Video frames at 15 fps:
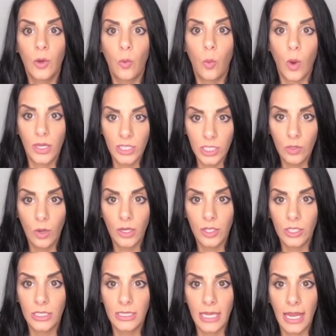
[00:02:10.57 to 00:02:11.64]
Once you
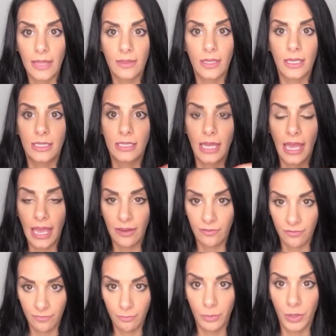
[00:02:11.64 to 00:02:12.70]
understand this and
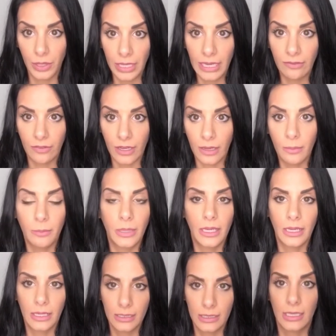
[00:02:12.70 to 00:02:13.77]
believe it,
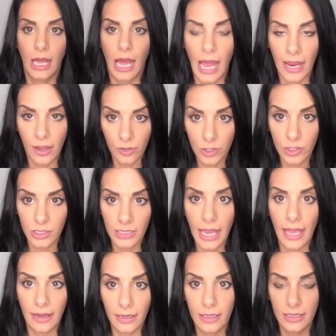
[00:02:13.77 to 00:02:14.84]
because I
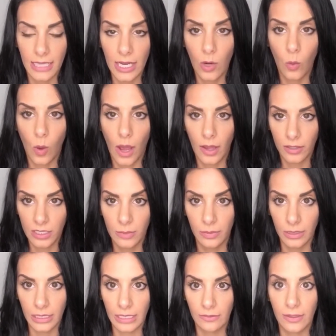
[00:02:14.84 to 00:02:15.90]
understand it can take a while to
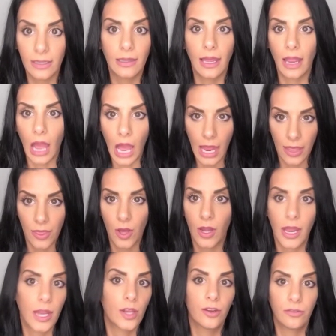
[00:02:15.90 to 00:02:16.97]
believe it, like I thought
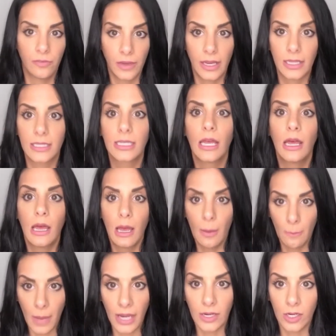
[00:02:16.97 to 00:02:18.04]
I could fix
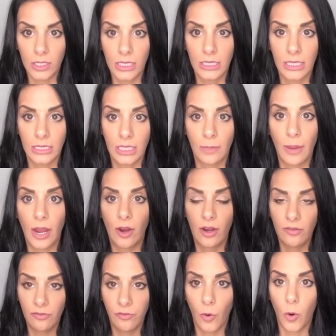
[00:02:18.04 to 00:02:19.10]
my narcissistic
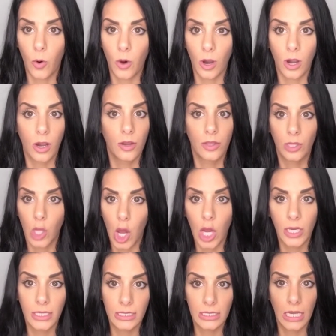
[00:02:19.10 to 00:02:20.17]
parent for the
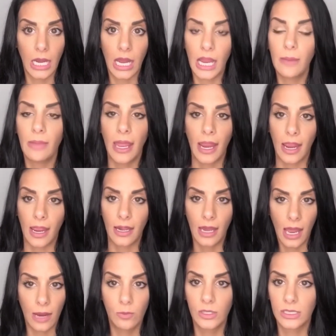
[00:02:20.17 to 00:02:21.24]
longest time, and
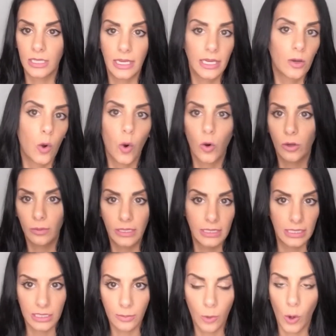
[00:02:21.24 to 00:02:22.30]
I was like horribly
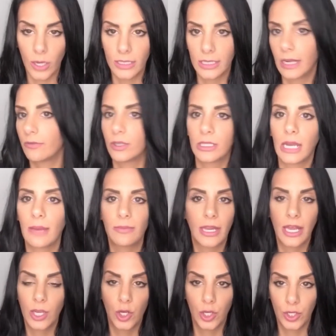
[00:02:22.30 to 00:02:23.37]
disappointed every time that
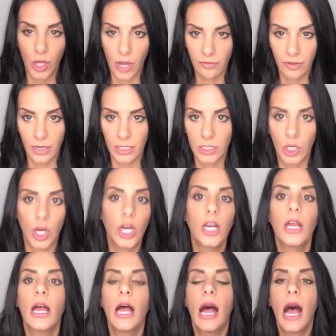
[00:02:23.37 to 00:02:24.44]
I could not fix her,
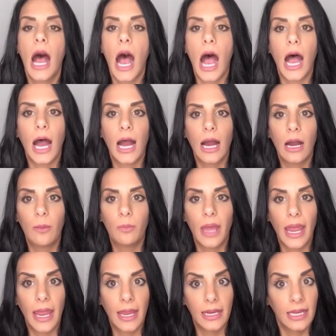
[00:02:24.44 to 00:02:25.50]
um,
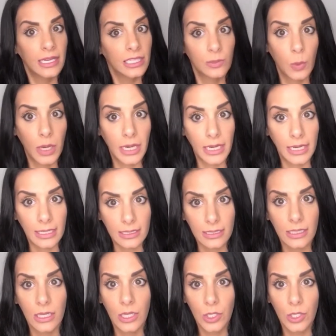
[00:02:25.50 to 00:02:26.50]
and it is what it is.